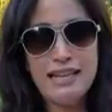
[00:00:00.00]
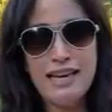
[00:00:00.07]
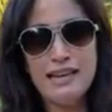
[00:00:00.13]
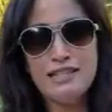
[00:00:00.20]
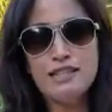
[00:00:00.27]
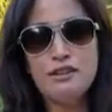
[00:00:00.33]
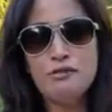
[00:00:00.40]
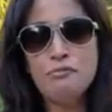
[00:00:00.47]
it
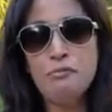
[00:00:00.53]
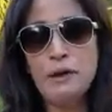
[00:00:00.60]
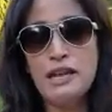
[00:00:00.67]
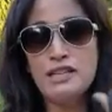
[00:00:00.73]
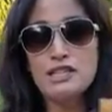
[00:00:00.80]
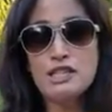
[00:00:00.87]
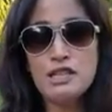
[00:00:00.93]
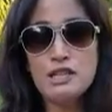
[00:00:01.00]
has a good
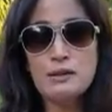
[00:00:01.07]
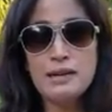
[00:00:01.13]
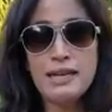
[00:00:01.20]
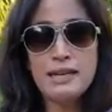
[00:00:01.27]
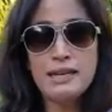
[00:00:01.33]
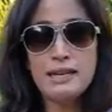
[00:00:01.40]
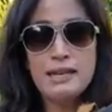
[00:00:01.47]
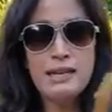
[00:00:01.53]
base to
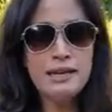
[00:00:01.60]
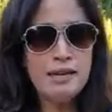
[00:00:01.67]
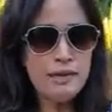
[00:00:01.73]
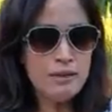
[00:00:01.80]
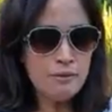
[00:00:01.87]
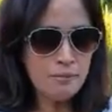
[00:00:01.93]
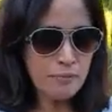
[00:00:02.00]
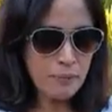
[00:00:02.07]
it,
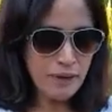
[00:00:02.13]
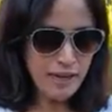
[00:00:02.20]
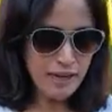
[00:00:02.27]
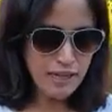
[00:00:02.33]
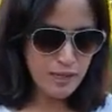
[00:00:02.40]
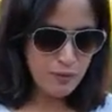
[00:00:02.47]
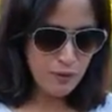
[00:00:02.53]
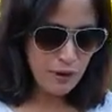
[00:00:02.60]
but
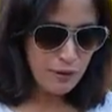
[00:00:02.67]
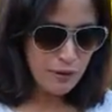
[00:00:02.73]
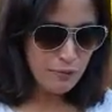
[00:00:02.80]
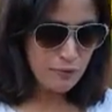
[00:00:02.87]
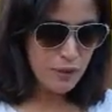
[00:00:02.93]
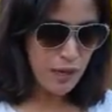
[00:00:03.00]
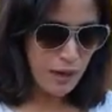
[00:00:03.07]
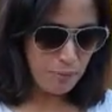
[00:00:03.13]
it's very
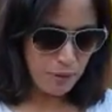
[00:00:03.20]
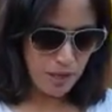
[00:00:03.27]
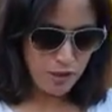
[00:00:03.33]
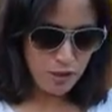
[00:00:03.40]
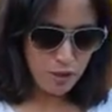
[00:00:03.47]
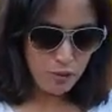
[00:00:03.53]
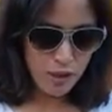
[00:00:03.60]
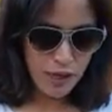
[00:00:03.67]
floppy.
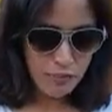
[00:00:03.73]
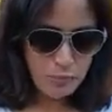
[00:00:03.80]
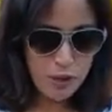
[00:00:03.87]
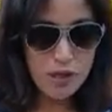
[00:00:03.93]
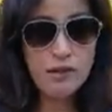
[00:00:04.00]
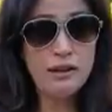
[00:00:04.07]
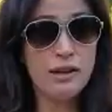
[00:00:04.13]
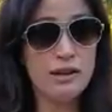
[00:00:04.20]
So when I
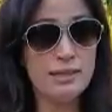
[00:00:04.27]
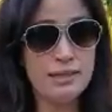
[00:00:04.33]
put a lot of